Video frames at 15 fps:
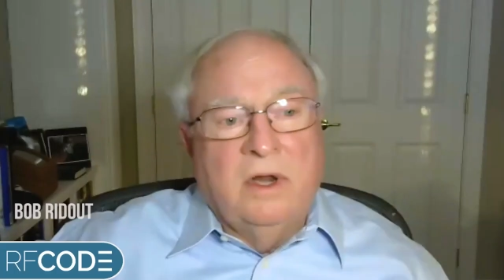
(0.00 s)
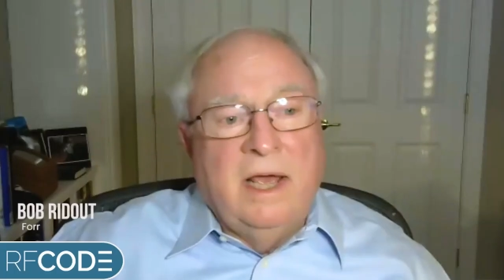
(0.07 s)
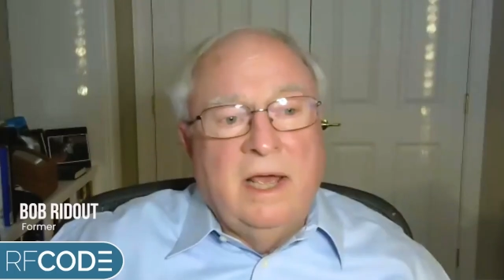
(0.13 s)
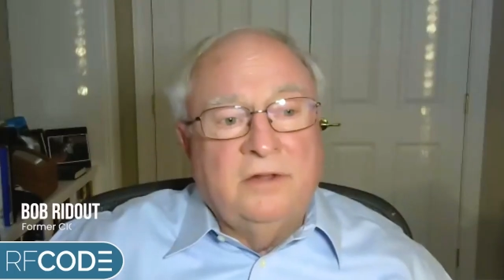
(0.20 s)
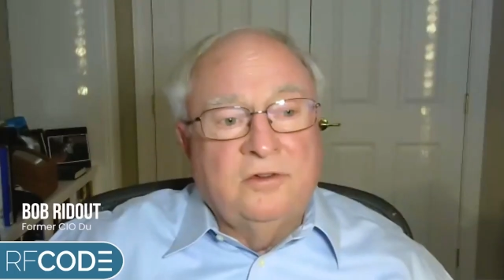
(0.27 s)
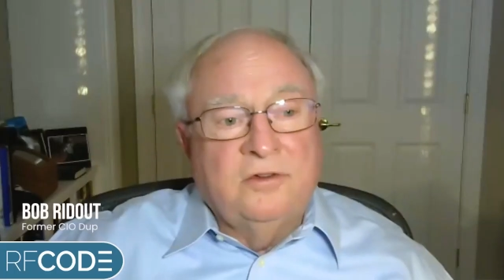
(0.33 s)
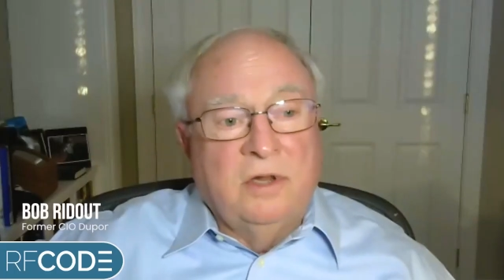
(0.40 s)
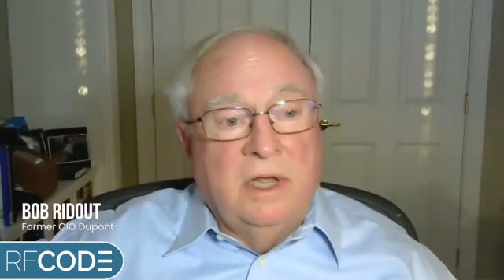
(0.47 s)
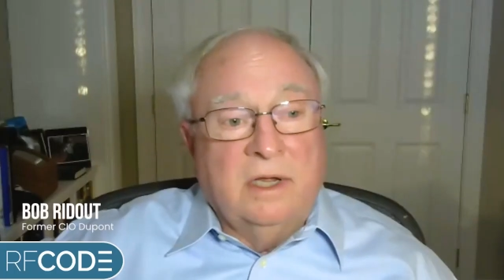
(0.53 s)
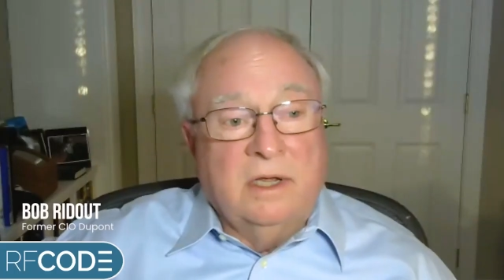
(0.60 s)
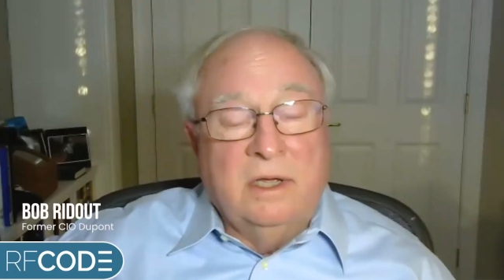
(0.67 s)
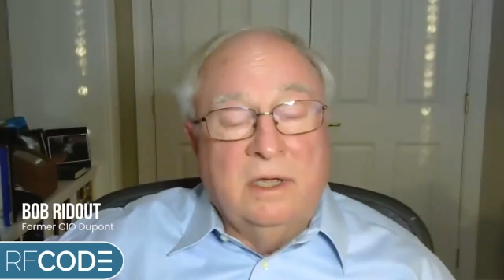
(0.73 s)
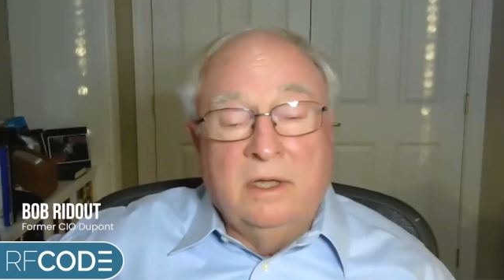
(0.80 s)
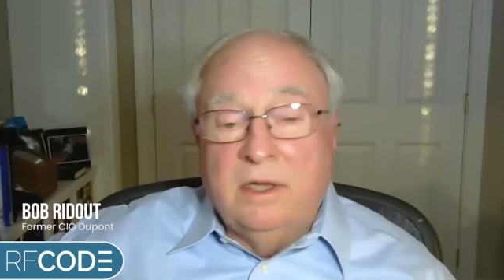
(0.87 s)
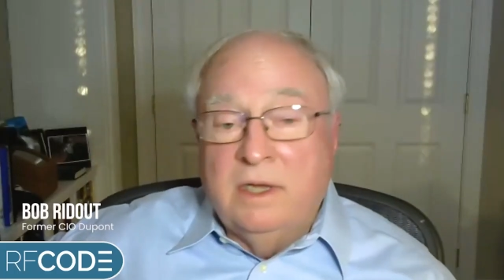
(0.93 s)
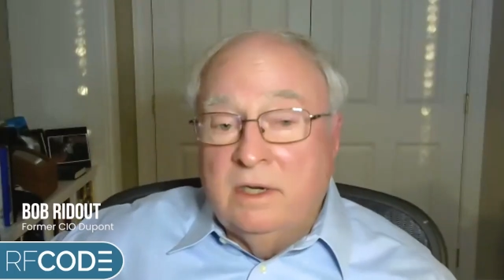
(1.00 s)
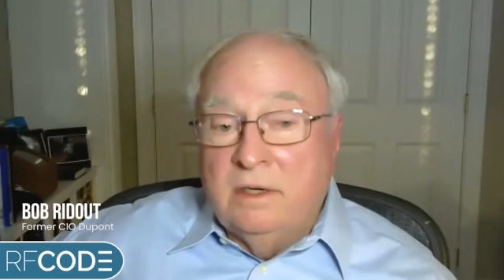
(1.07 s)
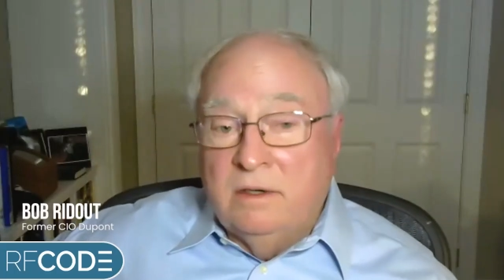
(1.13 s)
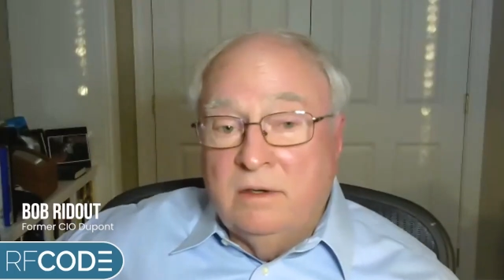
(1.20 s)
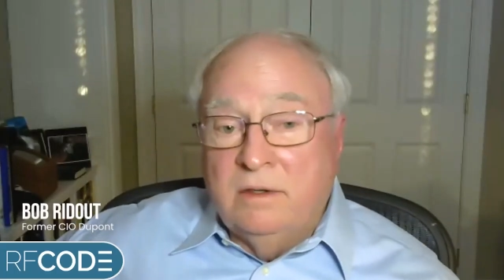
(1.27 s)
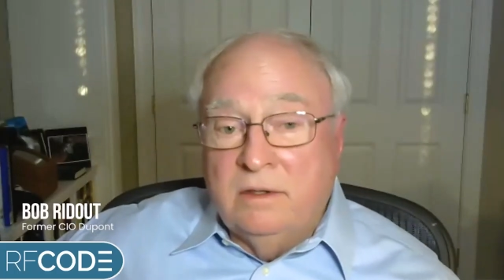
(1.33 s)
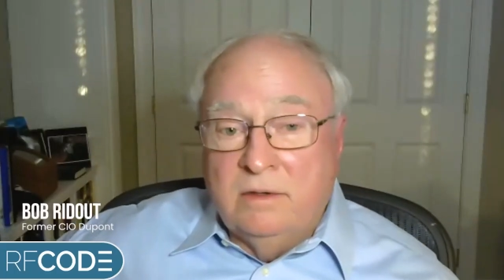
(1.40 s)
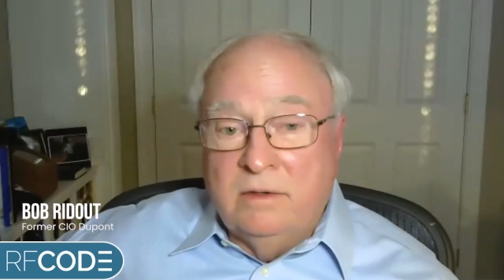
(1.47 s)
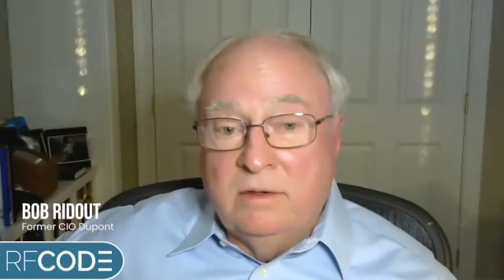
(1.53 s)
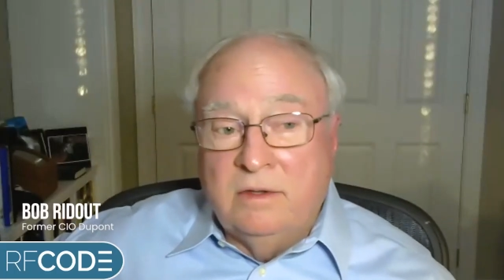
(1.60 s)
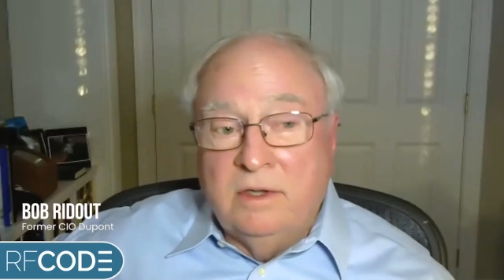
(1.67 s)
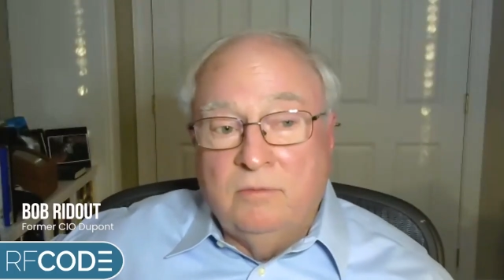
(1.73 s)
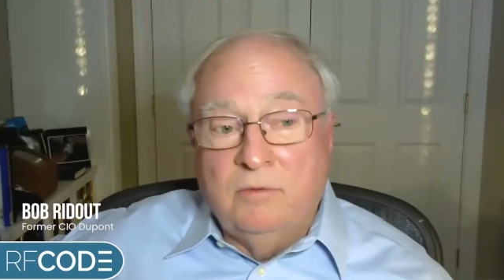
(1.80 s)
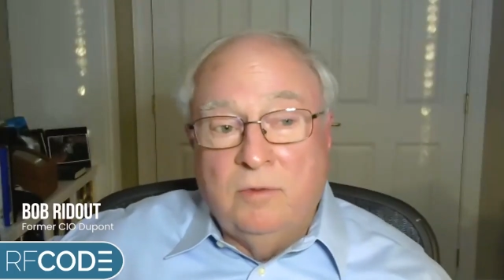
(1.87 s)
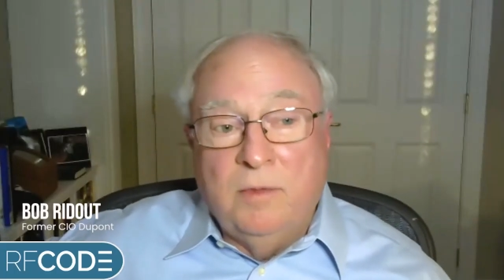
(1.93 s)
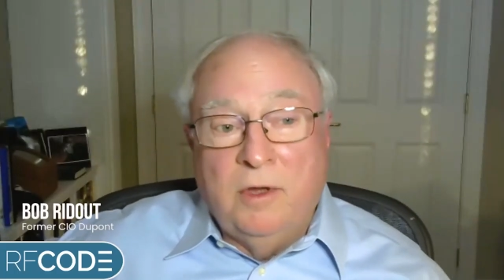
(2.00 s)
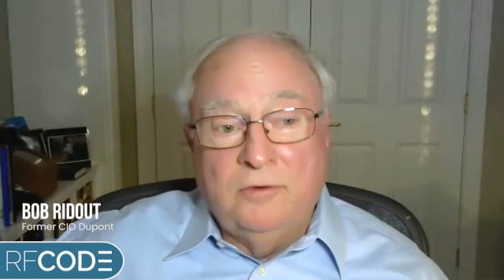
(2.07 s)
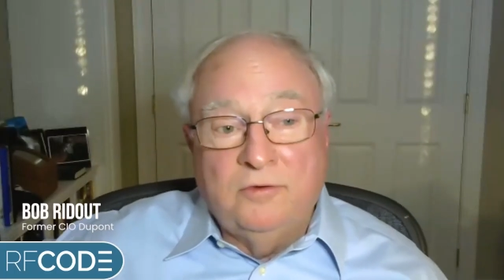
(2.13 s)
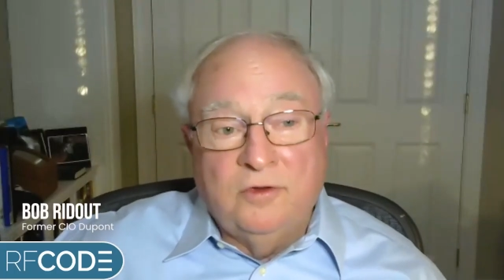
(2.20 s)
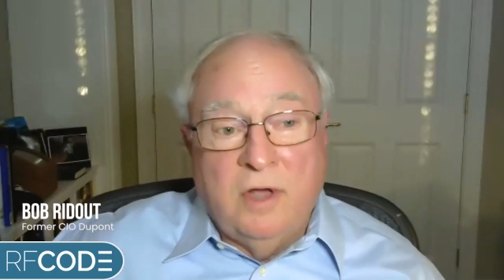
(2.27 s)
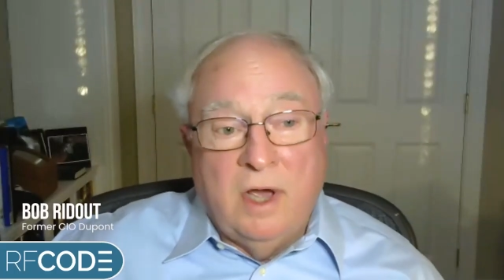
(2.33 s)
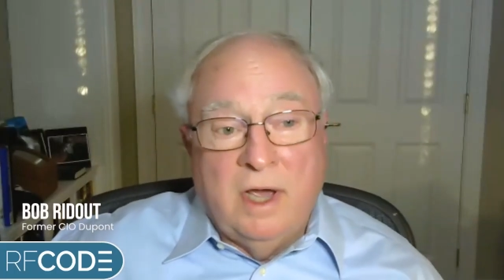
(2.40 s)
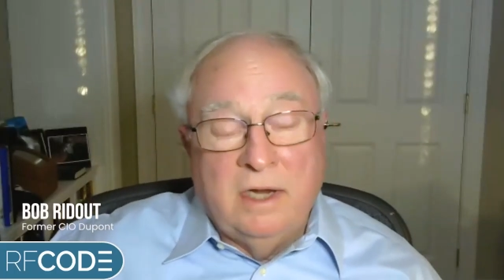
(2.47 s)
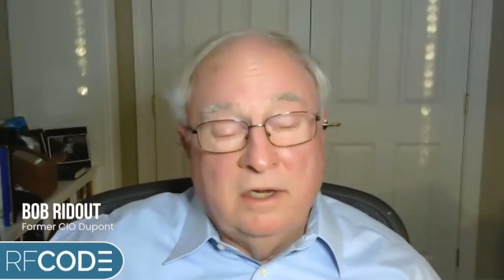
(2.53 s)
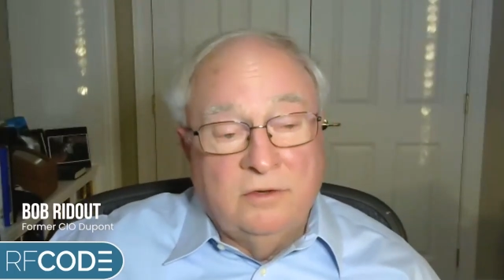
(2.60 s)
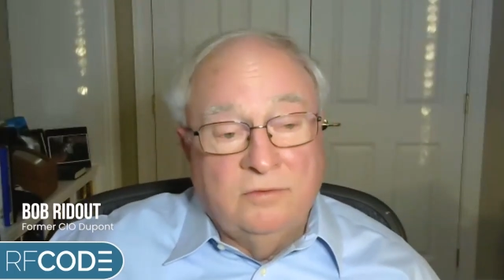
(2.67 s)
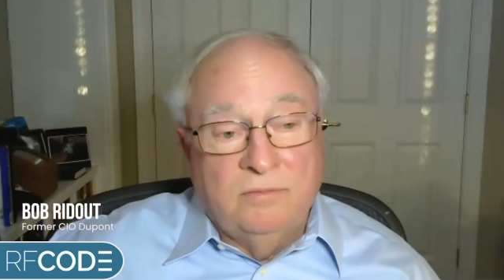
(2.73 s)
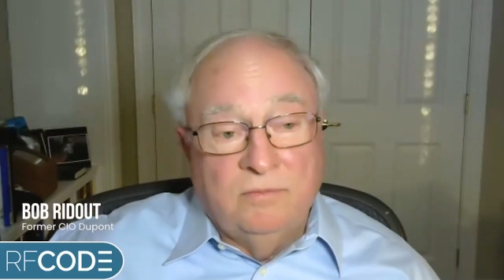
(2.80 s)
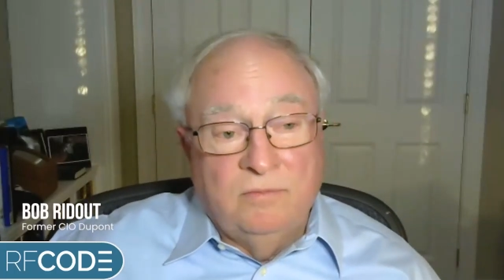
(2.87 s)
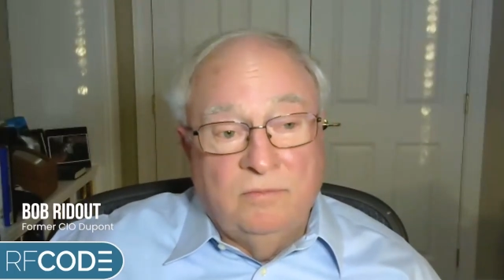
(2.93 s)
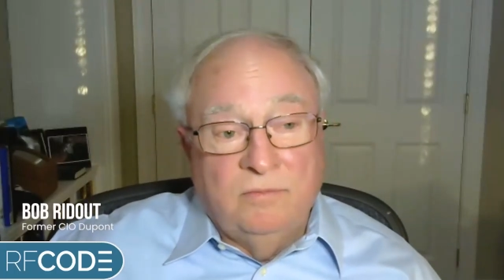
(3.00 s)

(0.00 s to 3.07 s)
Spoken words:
last link, and the remote site is